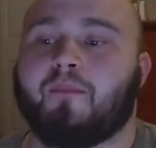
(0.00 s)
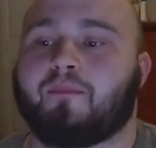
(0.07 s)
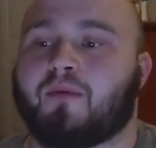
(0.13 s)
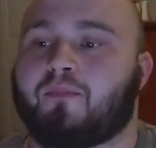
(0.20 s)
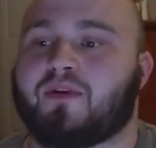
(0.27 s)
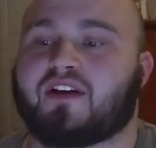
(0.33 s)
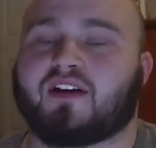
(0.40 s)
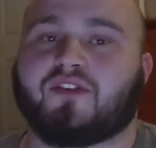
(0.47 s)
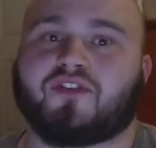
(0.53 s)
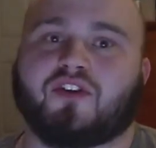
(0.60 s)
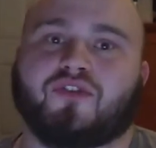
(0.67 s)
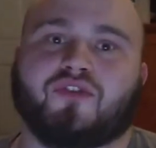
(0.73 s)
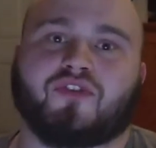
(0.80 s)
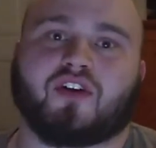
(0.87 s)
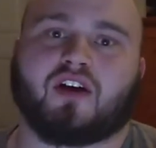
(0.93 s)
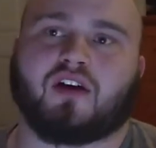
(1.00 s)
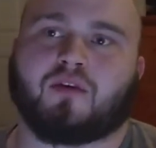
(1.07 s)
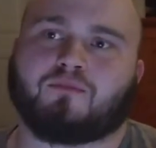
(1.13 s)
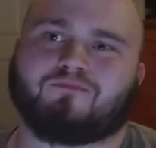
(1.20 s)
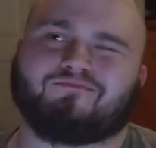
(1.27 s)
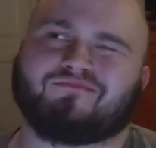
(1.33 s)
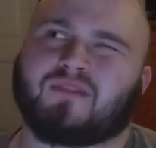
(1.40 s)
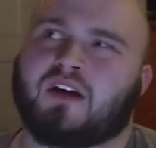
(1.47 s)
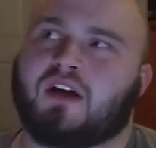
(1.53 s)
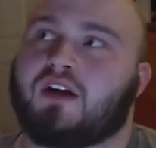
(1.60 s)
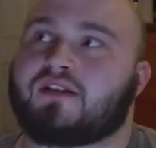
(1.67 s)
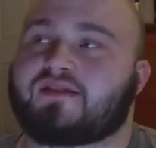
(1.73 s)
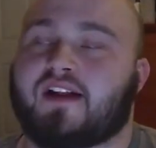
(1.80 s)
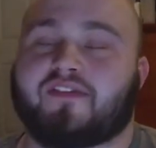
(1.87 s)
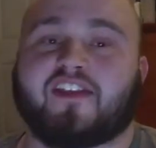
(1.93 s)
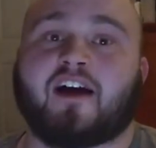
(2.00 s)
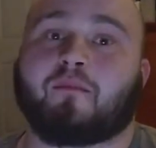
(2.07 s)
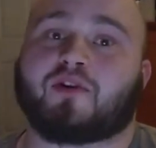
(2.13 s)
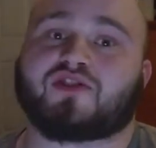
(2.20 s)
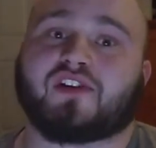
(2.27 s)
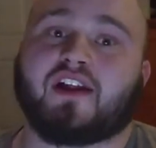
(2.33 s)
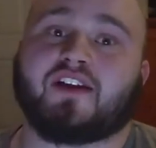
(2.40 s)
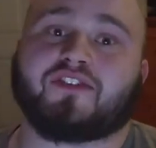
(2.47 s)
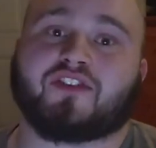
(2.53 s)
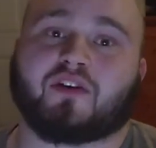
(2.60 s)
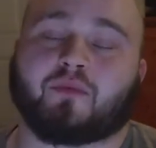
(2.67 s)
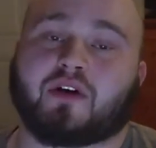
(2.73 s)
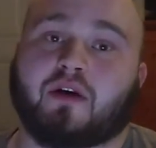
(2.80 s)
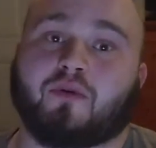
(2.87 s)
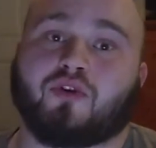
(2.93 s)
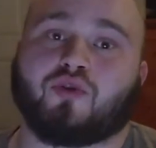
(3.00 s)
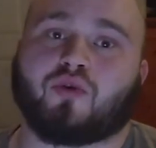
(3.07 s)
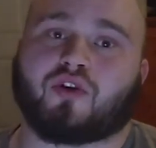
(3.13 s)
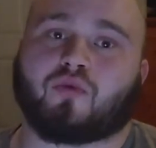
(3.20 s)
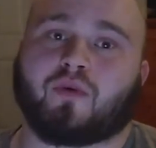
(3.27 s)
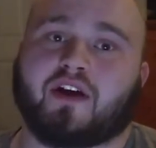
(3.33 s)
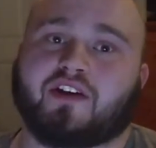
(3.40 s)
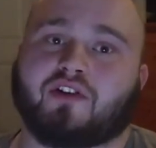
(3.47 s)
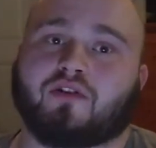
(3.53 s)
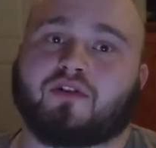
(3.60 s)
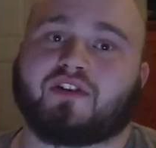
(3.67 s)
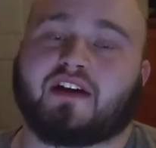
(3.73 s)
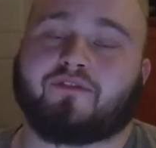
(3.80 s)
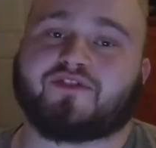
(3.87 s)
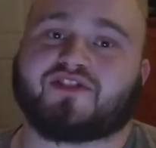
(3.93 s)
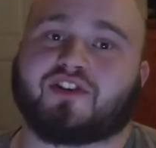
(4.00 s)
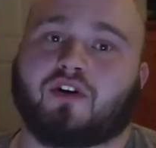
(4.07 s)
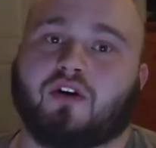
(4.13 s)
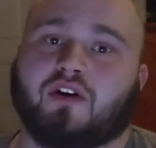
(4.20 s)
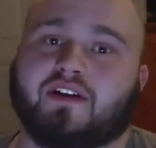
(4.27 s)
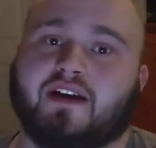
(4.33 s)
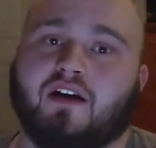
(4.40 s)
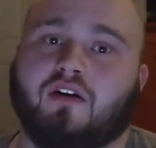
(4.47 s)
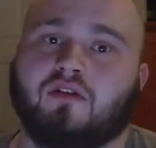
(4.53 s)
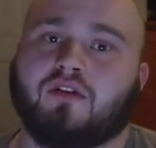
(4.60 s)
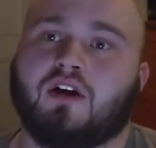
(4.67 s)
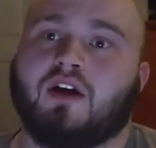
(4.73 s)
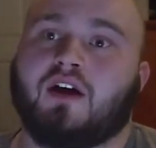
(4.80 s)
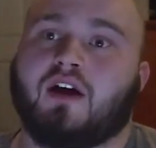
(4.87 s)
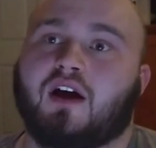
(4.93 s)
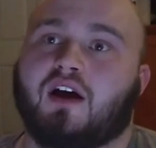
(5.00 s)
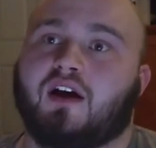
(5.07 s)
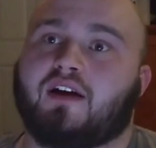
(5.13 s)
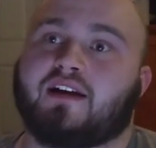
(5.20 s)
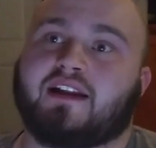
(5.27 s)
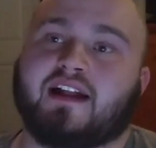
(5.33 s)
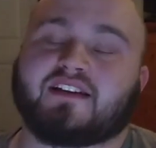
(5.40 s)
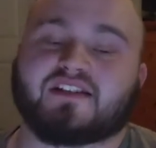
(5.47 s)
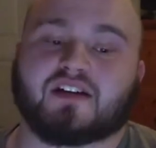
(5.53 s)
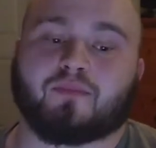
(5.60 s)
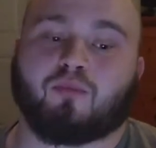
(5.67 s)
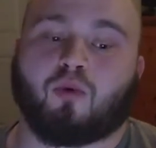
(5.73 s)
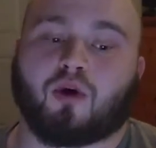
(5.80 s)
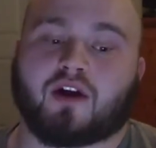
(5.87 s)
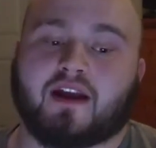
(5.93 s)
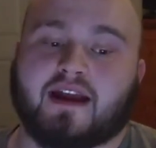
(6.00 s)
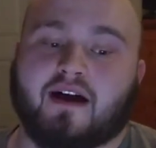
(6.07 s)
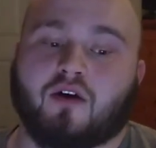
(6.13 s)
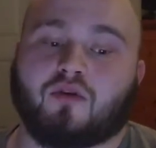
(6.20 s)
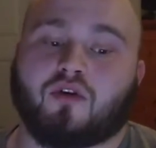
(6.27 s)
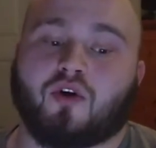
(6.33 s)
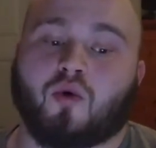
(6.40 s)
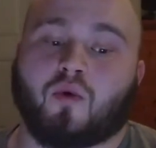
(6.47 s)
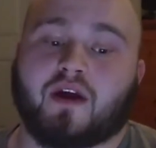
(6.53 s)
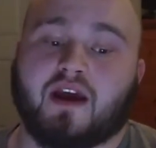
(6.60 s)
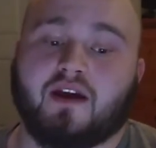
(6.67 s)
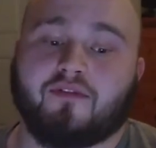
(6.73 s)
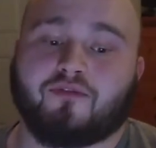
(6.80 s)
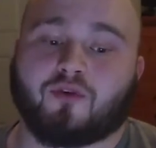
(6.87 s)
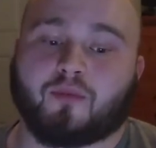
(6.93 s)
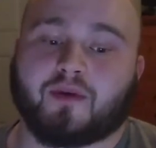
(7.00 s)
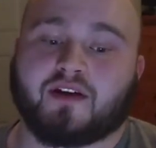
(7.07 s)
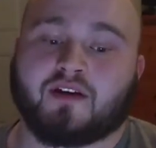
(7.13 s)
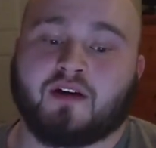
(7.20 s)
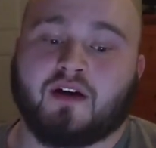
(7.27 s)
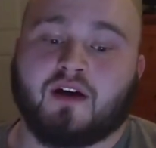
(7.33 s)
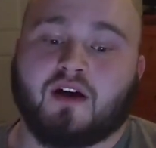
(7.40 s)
But because it's um, it's not that much less than what I would do on a regular deficit RDL, uh, it ends up working out okay for me.